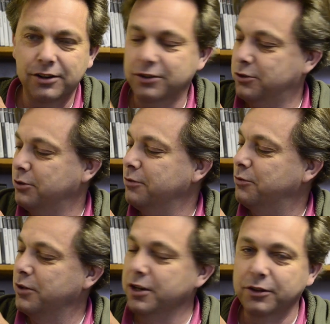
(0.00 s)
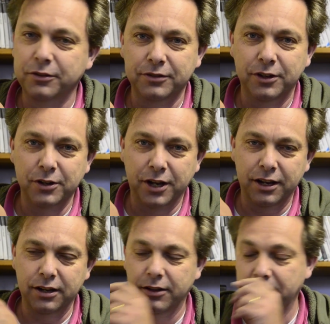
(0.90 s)
sort of real
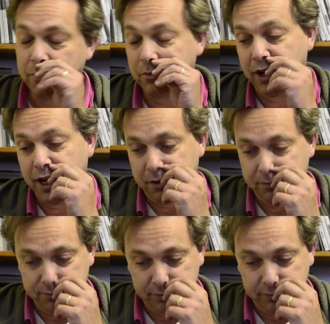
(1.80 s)
looking. Anyway,